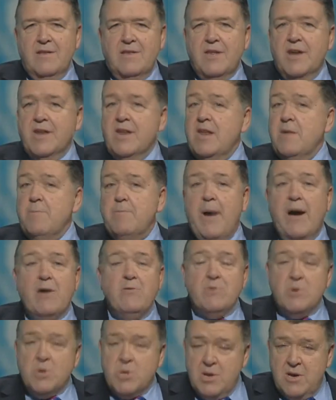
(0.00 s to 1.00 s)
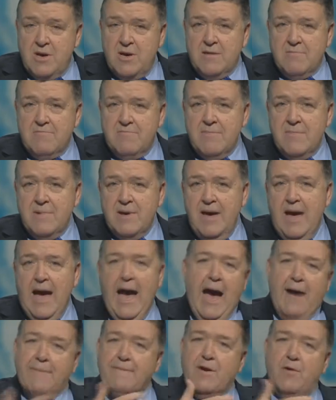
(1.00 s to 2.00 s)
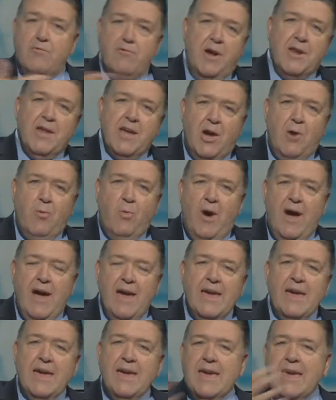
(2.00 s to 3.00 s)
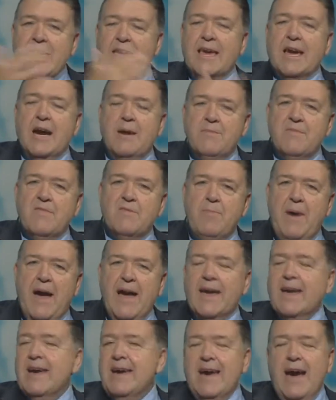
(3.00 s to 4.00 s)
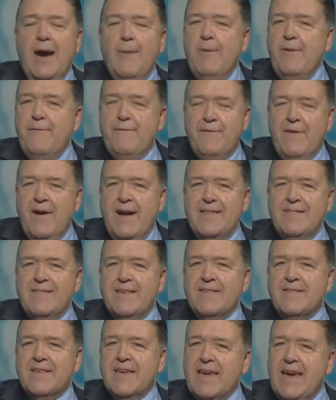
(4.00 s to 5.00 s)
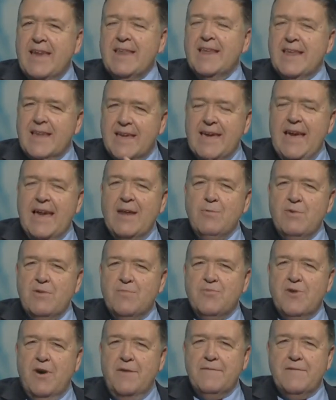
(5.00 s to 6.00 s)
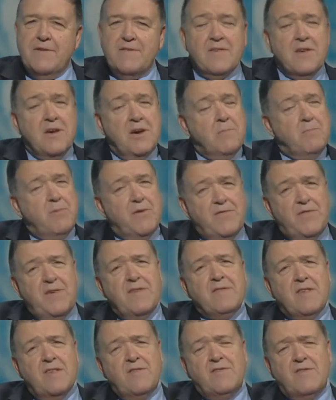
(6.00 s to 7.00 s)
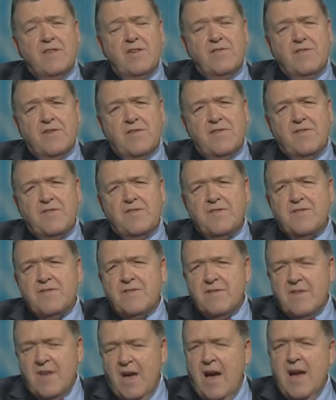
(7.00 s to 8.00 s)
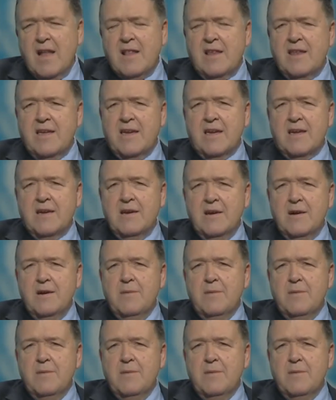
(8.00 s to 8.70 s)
done an about turn. After running away, he comes back. And we find this again and again with prophets, but this is such a startling